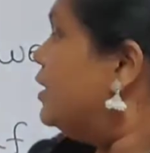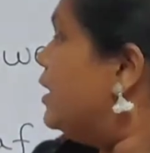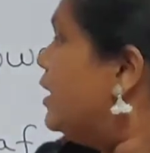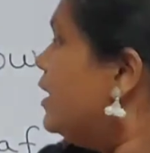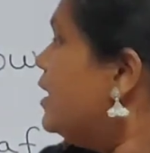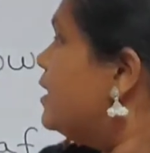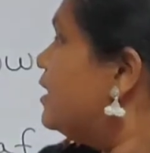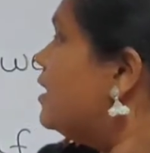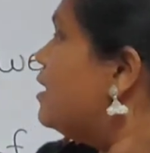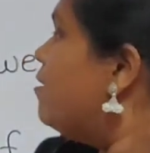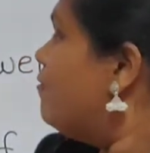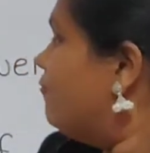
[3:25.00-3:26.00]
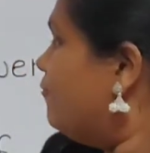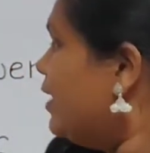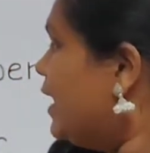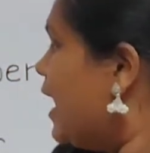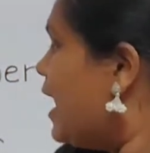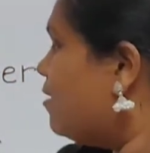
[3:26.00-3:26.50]
Here
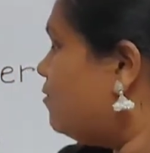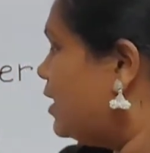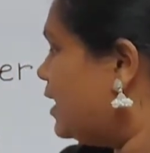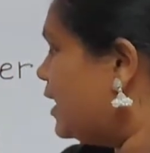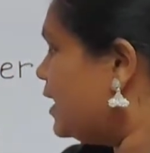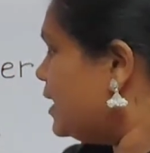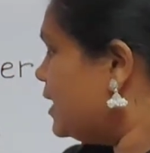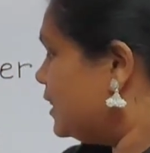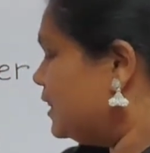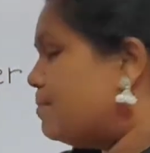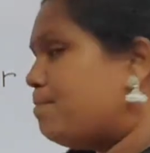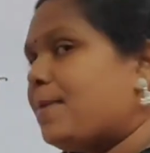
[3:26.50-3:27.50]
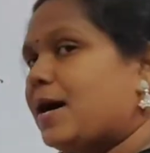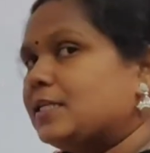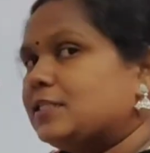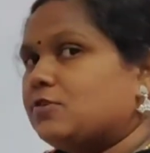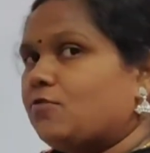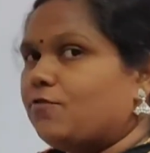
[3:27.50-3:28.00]
we have learned the
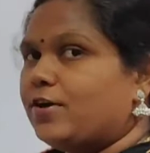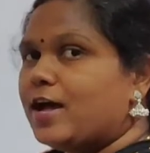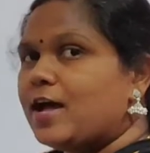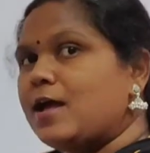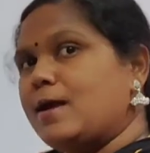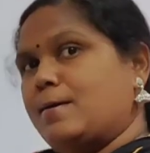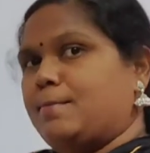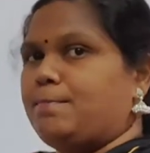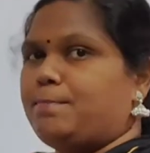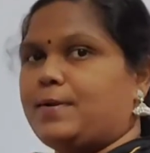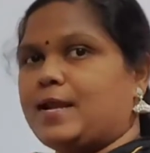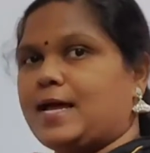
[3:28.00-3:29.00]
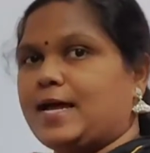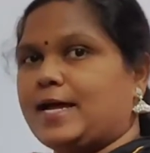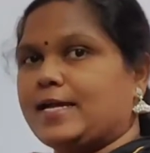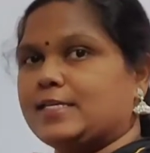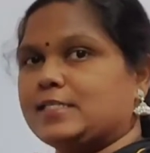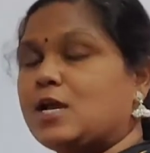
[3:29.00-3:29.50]
parts of a plant.
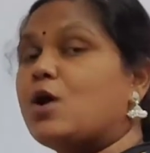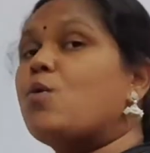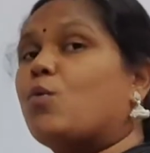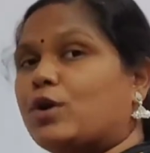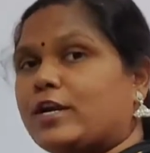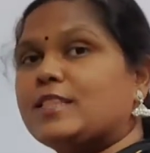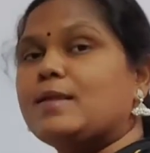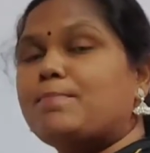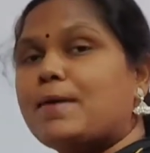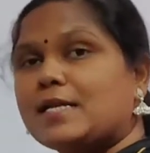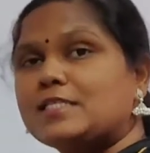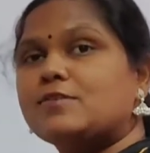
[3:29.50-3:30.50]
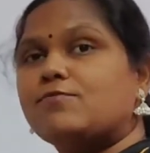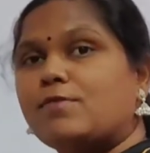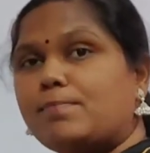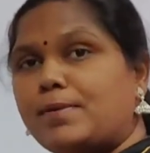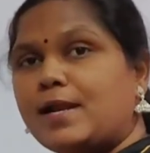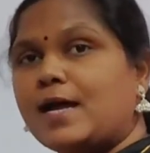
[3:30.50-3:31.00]
What are the parts of
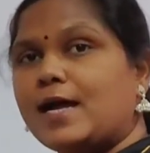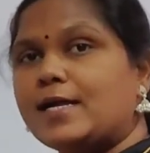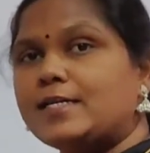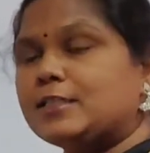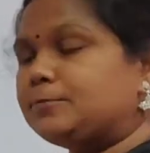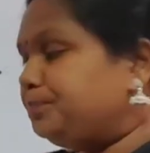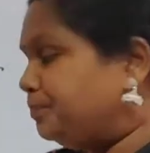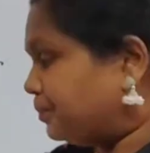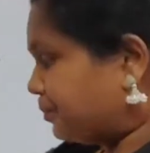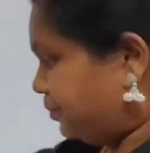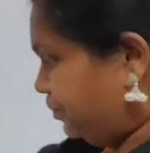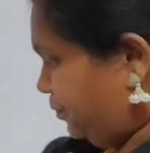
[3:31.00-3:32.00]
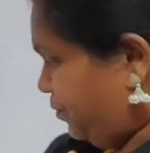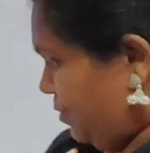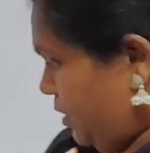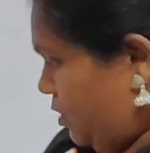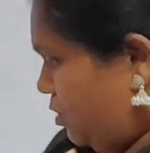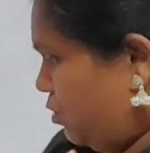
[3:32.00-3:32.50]
a plant?
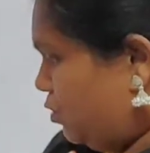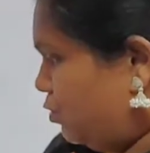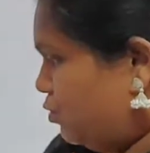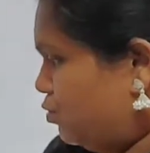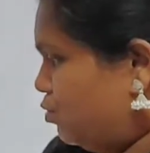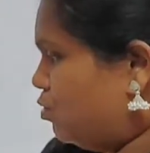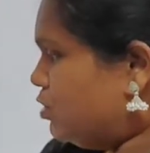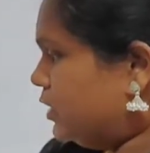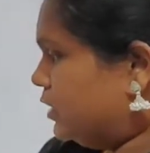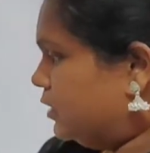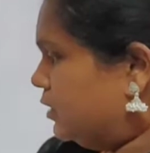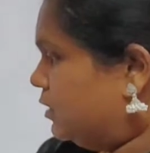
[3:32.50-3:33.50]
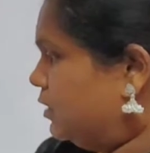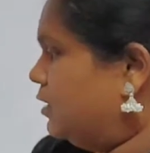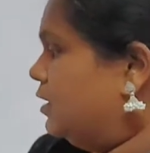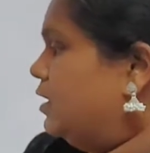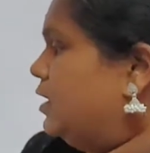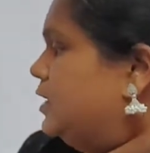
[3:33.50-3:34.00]
Root,
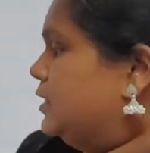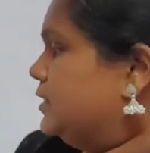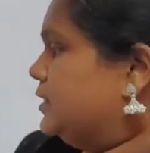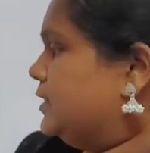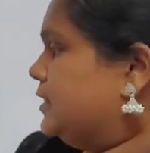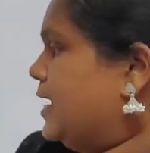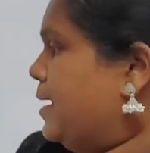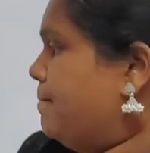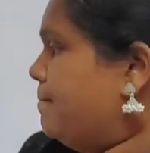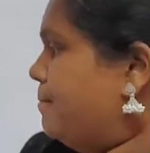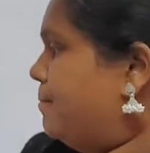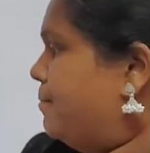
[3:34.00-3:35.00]
stem,